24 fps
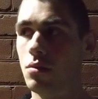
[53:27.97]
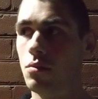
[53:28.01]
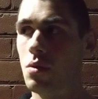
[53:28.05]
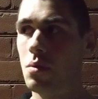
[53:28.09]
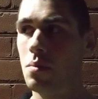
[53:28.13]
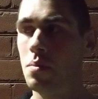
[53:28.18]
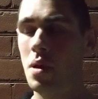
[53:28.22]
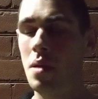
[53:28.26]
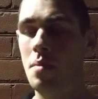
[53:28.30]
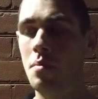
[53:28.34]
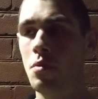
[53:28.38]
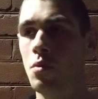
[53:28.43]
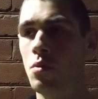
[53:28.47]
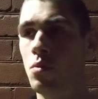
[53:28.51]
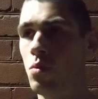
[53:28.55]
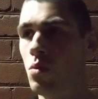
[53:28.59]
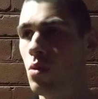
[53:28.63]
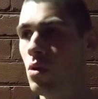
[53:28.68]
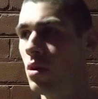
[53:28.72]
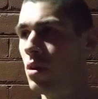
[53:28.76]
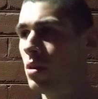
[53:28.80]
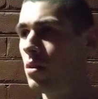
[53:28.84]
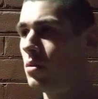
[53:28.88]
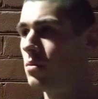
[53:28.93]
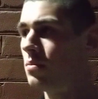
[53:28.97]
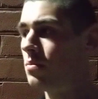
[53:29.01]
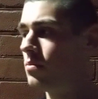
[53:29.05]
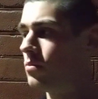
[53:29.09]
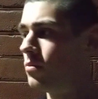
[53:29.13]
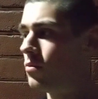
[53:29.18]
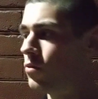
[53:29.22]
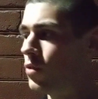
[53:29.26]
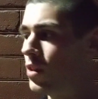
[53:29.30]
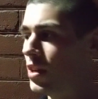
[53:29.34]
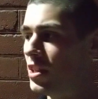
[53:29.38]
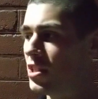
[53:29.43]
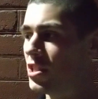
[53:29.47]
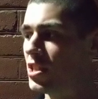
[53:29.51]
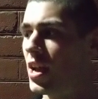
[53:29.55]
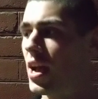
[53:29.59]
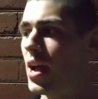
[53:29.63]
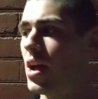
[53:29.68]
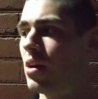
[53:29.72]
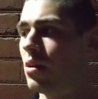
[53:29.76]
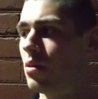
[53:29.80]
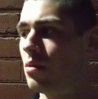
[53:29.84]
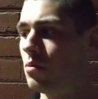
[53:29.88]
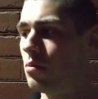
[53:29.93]
when people want to reach
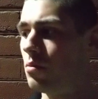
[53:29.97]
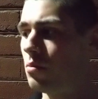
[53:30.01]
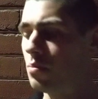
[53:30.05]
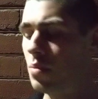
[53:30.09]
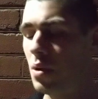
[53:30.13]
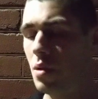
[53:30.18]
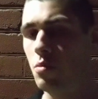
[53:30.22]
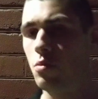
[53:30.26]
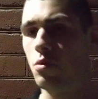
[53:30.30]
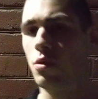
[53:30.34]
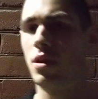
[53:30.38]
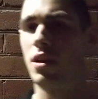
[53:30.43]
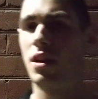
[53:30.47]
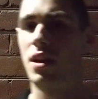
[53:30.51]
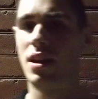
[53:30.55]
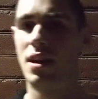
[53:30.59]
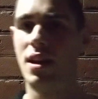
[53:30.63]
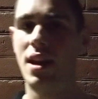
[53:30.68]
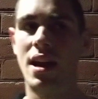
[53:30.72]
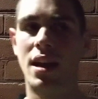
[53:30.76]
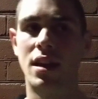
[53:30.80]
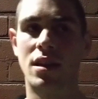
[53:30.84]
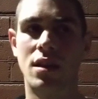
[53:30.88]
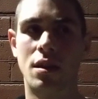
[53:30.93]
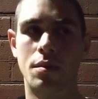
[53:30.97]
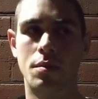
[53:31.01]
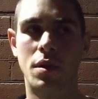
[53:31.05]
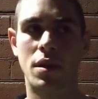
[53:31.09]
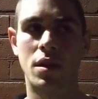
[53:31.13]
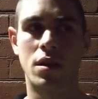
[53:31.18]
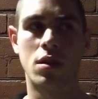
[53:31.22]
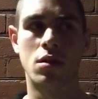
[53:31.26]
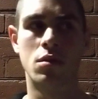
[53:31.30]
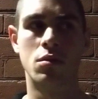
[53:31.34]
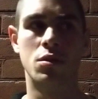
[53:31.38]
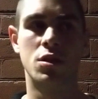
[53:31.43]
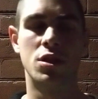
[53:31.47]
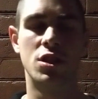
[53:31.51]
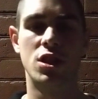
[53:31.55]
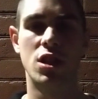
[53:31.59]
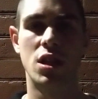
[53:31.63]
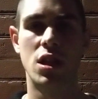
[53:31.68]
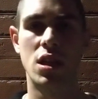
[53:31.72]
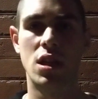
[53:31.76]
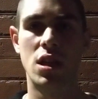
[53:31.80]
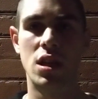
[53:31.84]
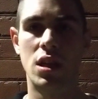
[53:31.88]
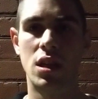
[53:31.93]
out and people want to connect, I'm like, oh
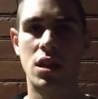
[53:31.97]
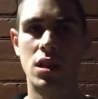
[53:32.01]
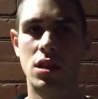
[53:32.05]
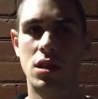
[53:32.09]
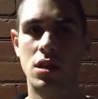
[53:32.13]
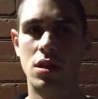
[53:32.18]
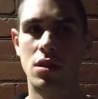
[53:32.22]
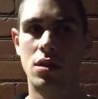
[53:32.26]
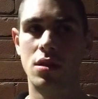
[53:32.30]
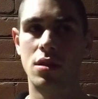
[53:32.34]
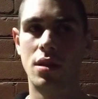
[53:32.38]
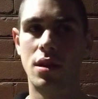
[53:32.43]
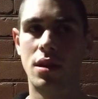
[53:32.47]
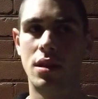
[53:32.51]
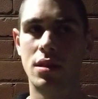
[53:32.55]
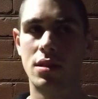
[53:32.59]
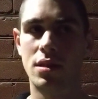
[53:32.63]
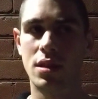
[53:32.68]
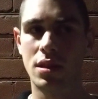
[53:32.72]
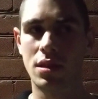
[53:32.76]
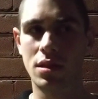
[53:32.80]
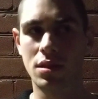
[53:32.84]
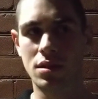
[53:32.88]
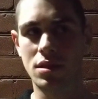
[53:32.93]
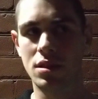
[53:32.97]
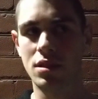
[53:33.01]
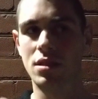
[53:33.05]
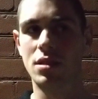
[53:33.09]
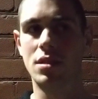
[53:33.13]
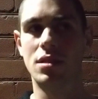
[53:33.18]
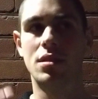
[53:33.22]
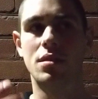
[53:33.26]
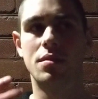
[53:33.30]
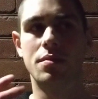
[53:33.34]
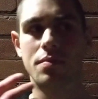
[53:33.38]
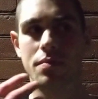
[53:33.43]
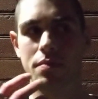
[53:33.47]
shit, and it's like, it's